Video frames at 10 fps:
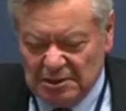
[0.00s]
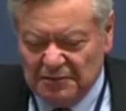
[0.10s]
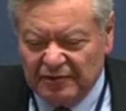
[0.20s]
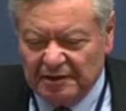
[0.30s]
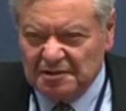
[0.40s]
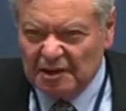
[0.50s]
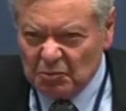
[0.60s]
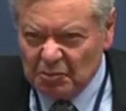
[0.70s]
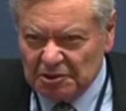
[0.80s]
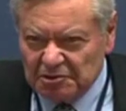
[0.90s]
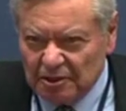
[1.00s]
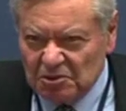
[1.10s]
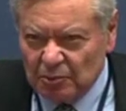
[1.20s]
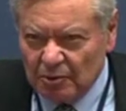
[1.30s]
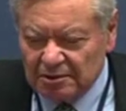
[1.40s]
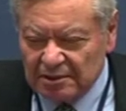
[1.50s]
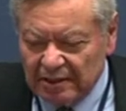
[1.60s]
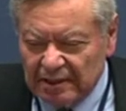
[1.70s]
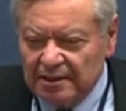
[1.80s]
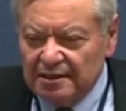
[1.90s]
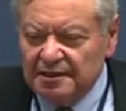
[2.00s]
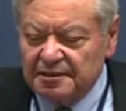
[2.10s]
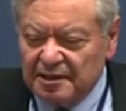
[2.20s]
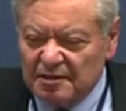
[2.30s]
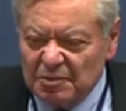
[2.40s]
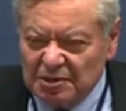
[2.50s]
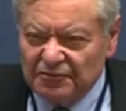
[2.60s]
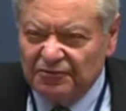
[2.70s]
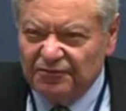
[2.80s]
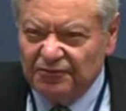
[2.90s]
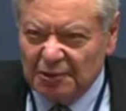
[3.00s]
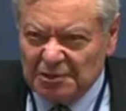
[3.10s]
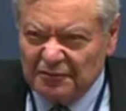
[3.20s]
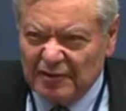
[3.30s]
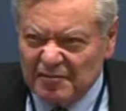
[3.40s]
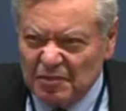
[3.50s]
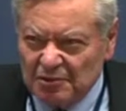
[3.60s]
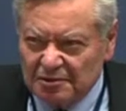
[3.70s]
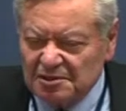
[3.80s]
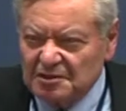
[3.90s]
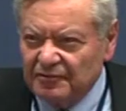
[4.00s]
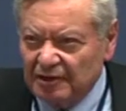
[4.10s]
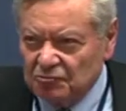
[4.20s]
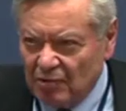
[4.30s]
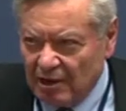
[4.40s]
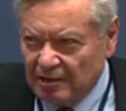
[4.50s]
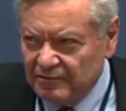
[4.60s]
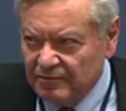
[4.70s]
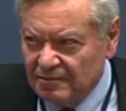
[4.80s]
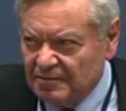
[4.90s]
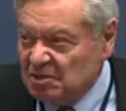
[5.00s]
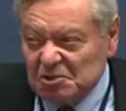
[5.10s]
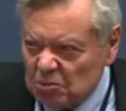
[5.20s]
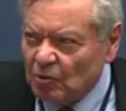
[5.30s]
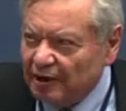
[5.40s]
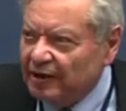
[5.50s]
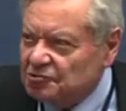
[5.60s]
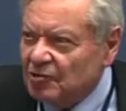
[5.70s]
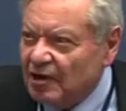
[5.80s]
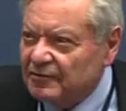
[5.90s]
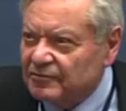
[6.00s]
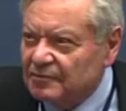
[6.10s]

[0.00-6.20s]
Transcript: If I take public transport, it takes me 45 minutes if I drive. This is why I drive.